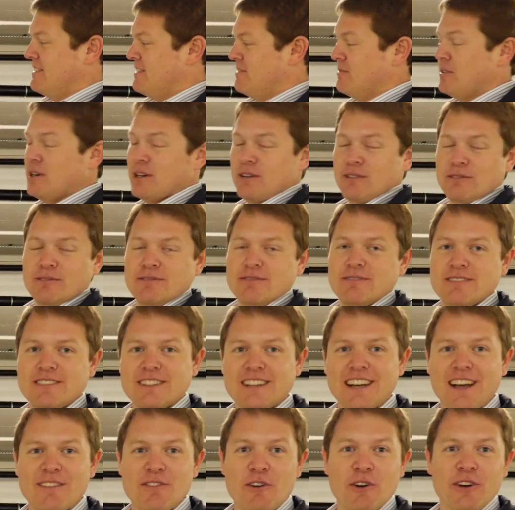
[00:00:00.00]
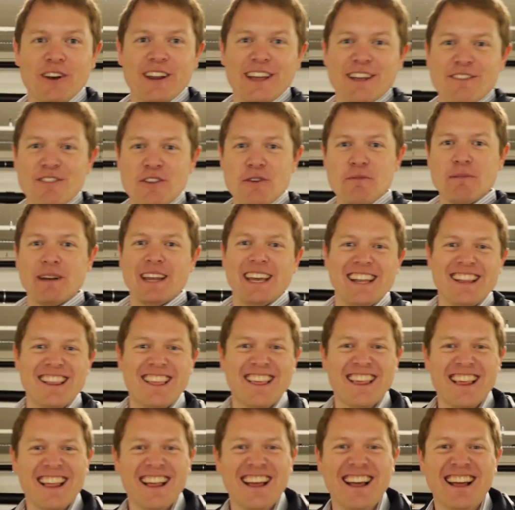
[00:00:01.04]
Well, I'm not going to get to
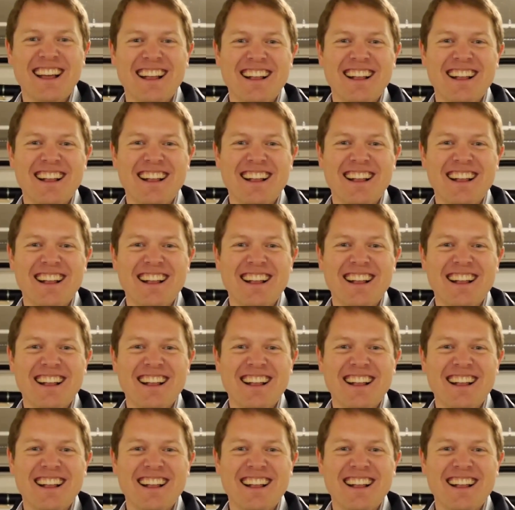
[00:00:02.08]
it.